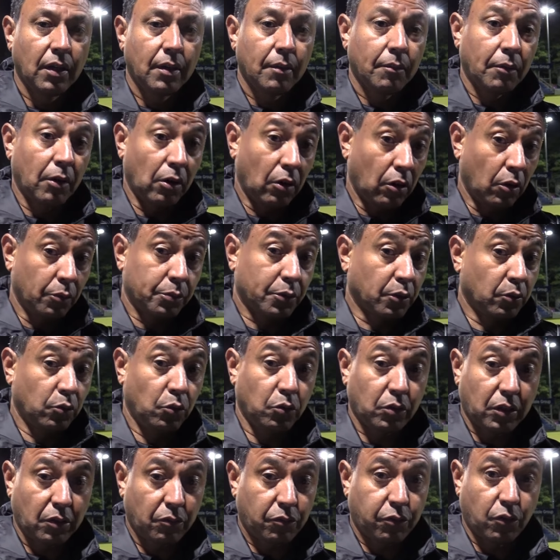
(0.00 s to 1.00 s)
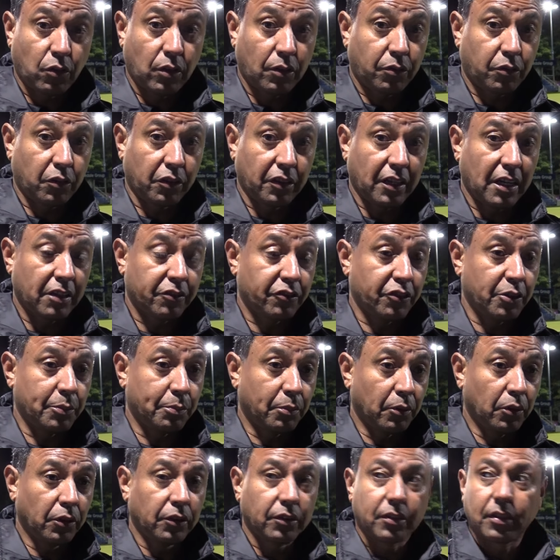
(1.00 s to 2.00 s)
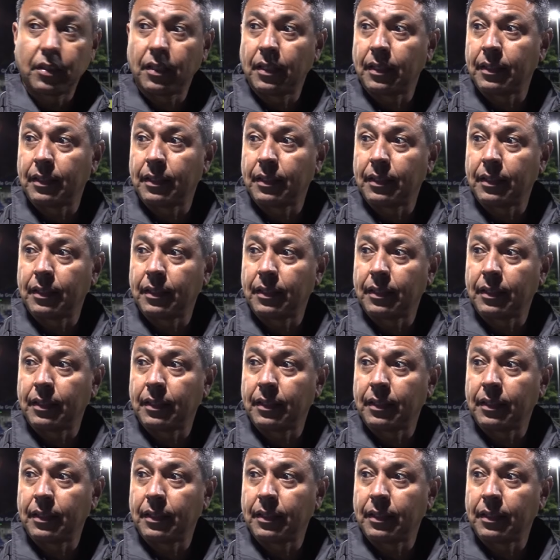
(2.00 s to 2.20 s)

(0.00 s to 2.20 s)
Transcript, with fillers: But I hope so. Looking forward for that three points,